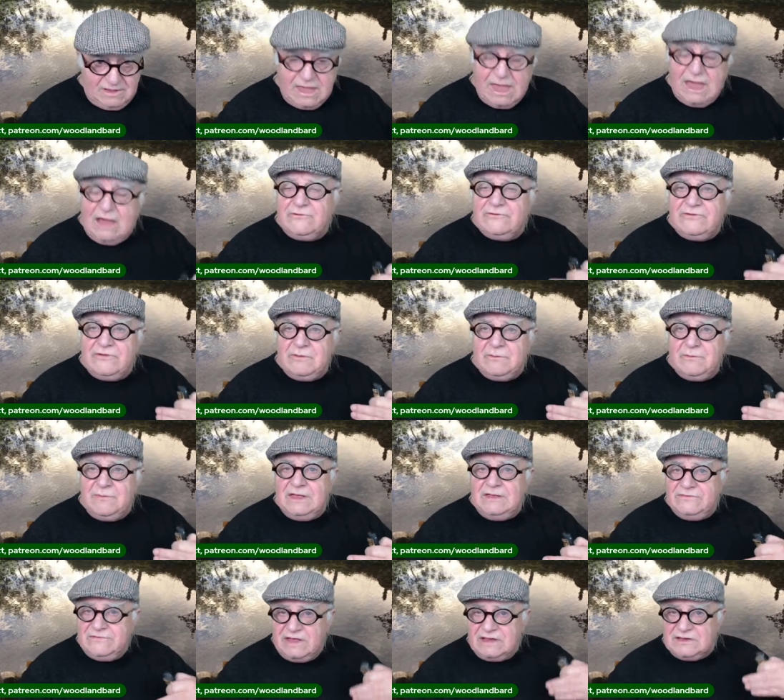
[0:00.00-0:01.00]

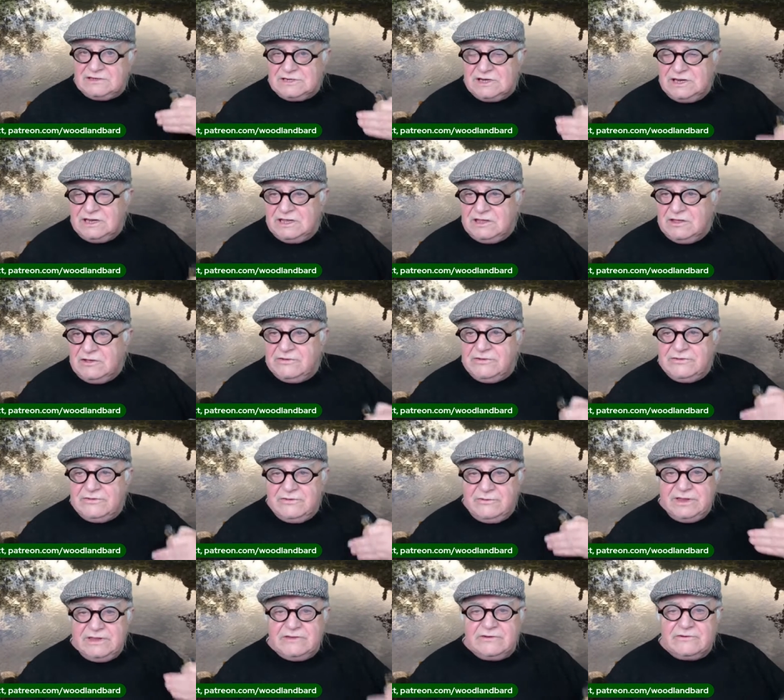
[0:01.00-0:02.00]
calcium is actually going
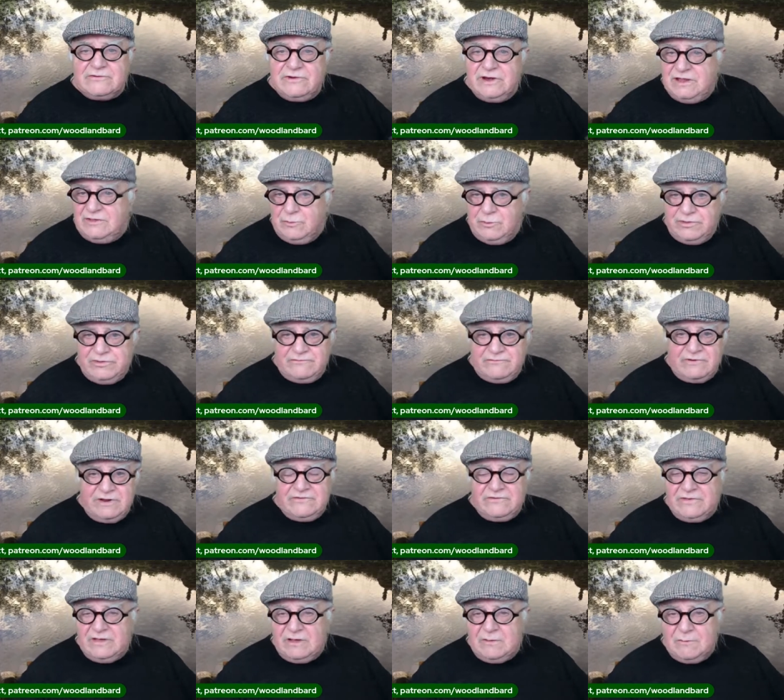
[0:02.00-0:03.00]
to integrate with the
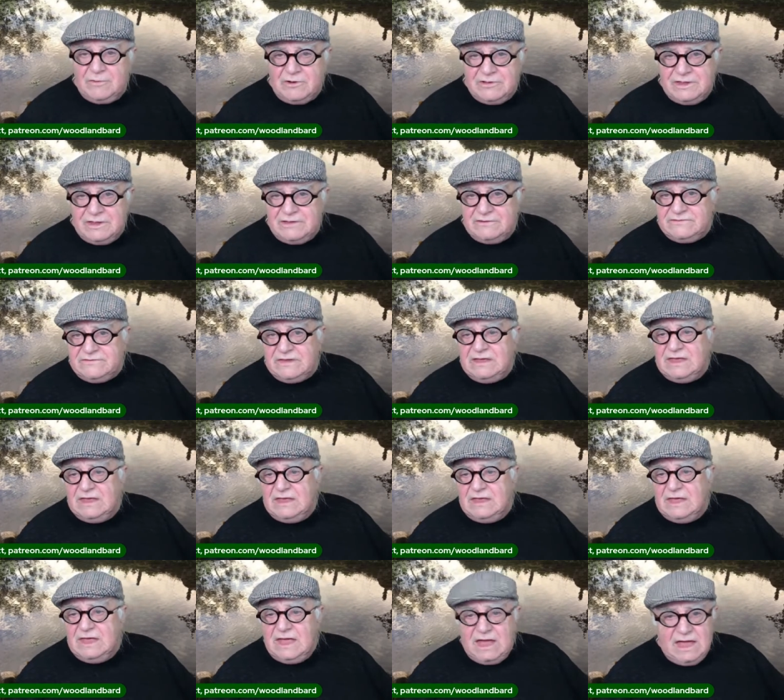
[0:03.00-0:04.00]
rest of our bodies.
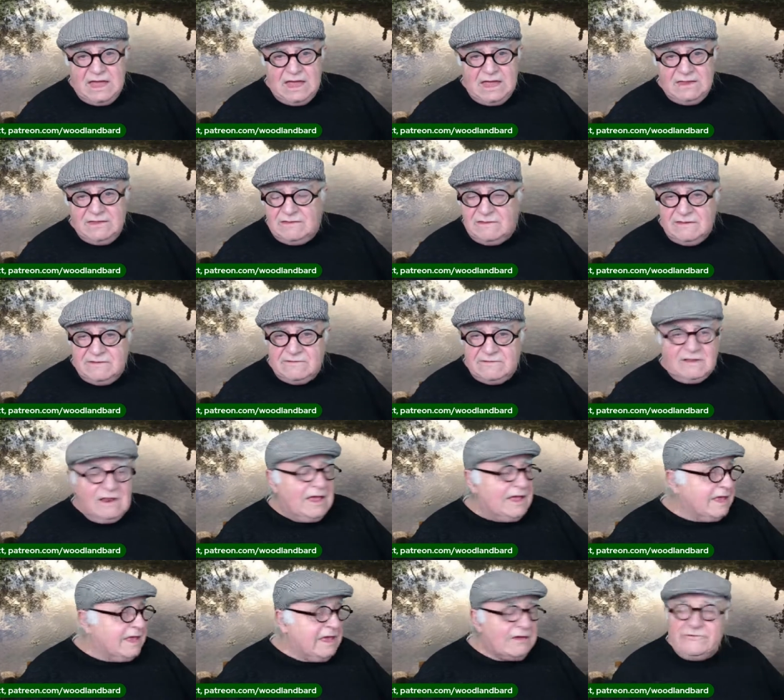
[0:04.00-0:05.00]
And it's
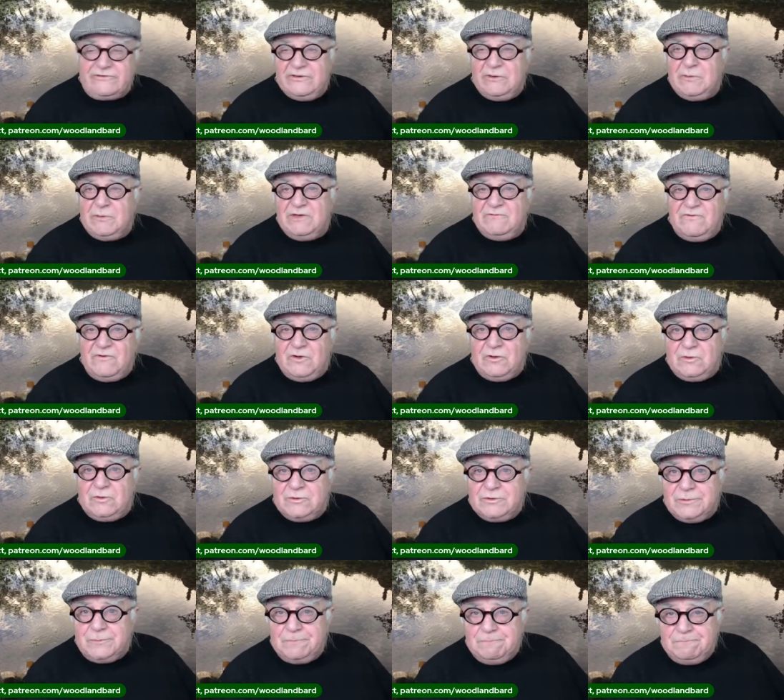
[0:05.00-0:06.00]
like calcium in
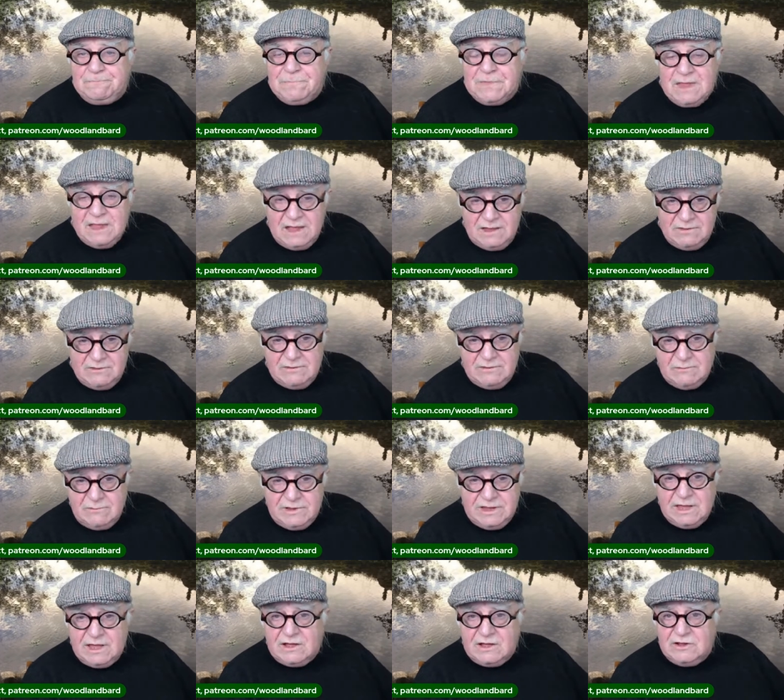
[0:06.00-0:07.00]
food. And
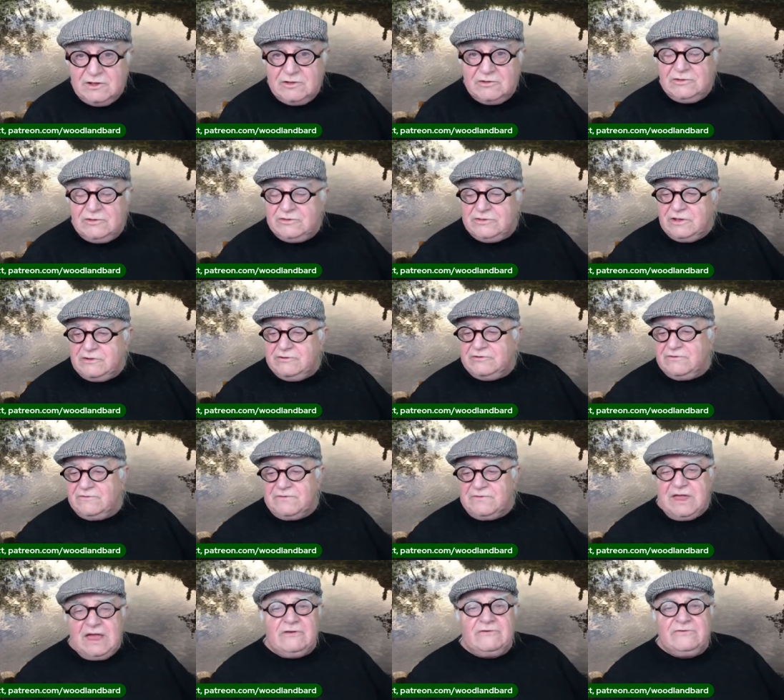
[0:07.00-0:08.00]
we get a good dose
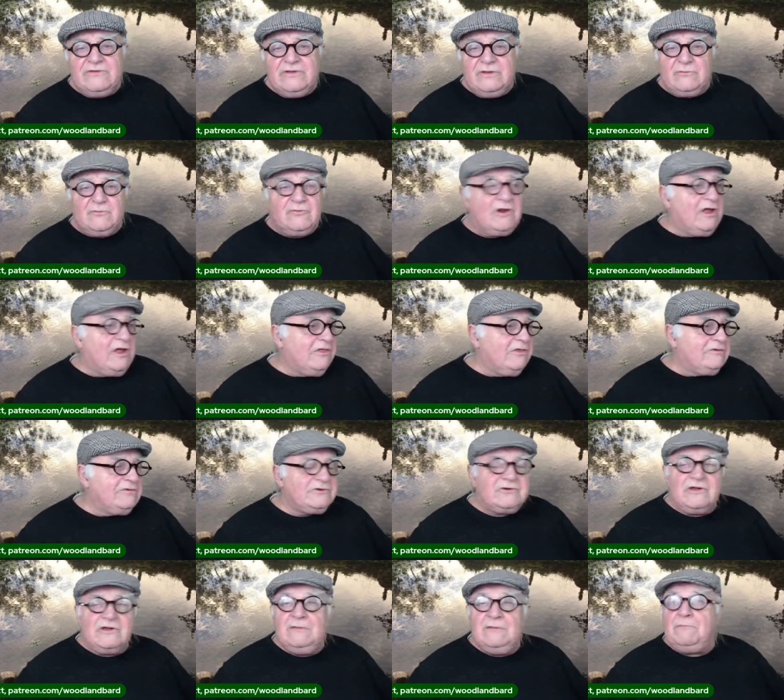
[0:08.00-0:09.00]
of calcium rather
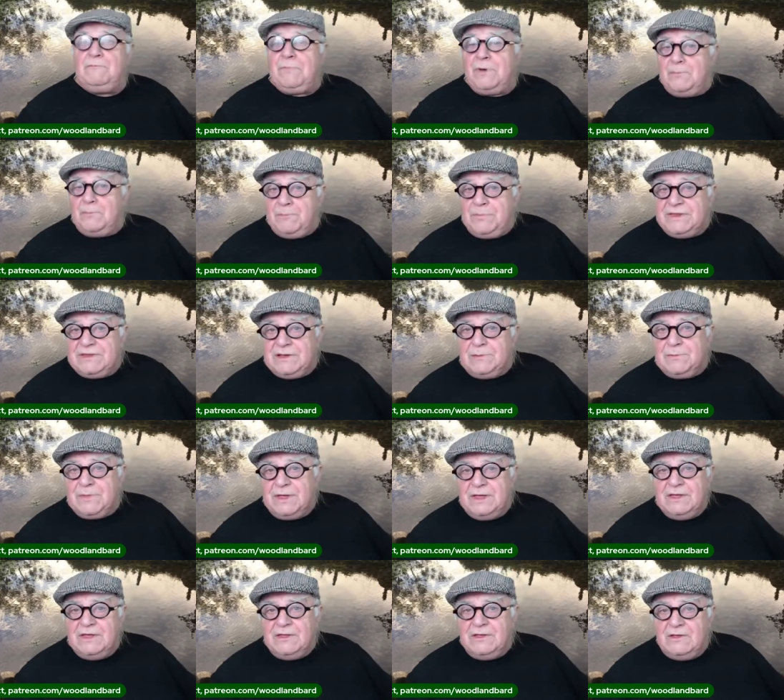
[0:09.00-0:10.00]
than try and bump it up